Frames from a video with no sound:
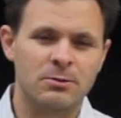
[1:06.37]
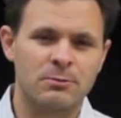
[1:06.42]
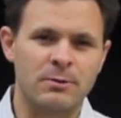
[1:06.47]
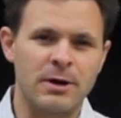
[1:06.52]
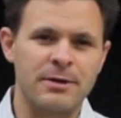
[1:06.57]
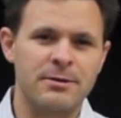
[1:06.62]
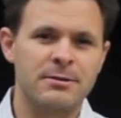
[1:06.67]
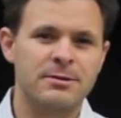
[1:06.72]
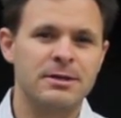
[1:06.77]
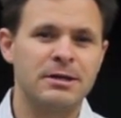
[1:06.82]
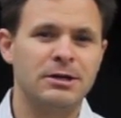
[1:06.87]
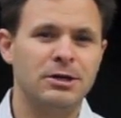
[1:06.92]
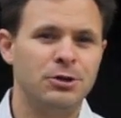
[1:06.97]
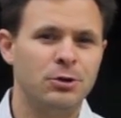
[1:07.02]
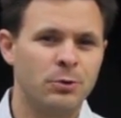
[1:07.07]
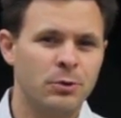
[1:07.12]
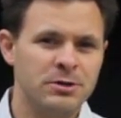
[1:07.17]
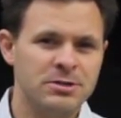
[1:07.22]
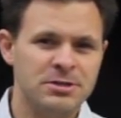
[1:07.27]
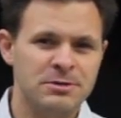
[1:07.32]
rather than a
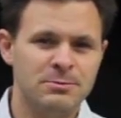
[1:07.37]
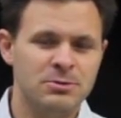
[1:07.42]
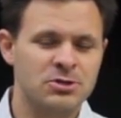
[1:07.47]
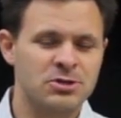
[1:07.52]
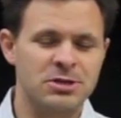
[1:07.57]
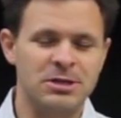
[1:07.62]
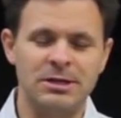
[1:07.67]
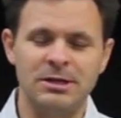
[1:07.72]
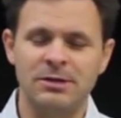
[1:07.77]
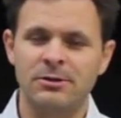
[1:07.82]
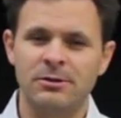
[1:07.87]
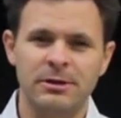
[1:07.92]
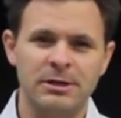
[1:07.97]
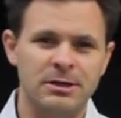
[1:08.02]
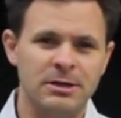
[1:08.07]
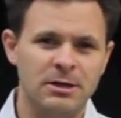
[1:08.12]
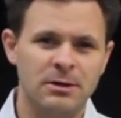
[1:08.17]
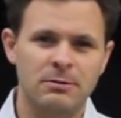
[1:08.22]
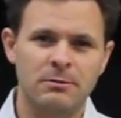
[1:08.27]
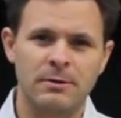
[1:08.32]
noisy machine
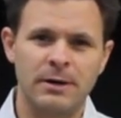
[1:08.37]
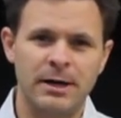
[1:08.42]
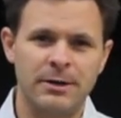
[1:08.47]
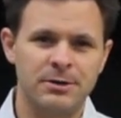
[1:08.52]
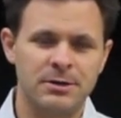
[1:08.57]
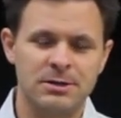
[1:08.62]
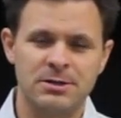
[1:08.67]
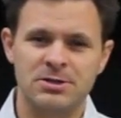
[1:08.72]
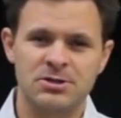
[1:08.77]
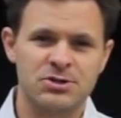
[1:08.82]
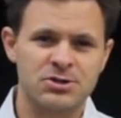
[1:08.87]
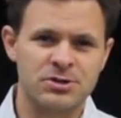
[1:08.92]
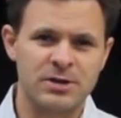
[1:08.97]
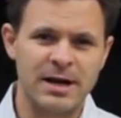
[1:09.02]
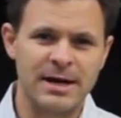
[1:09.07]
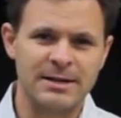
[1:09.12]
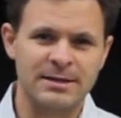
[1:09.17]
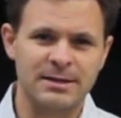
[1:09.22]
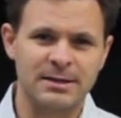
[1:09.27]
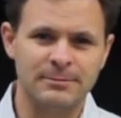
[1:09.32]
clinking around and
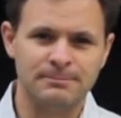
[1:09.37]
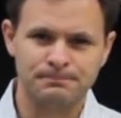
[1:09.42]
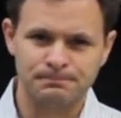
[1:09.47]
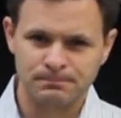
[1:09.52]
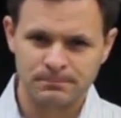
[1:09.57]
distracting